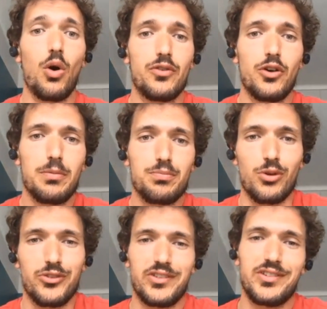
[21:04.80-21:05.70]
over
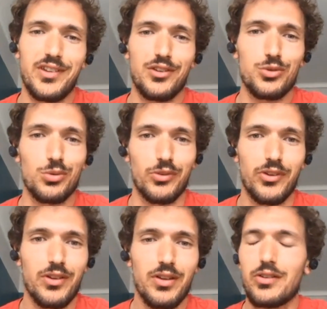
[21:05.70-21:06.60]
processes and tools.
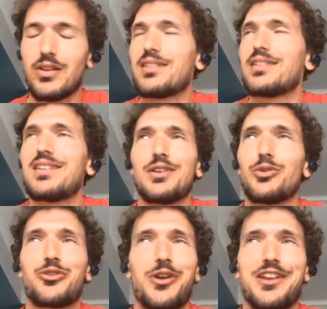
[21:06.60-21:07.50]
So that
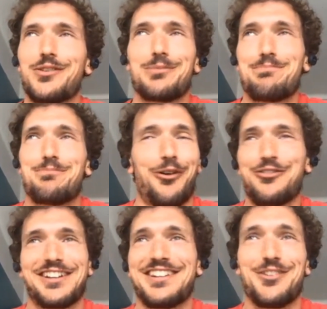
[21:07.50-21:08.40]
illustrates
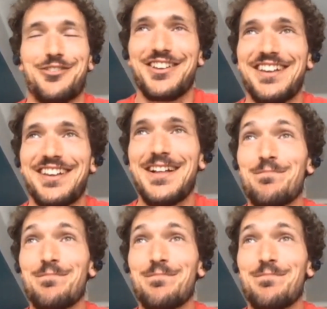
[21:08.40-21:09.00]
perfectly the thing.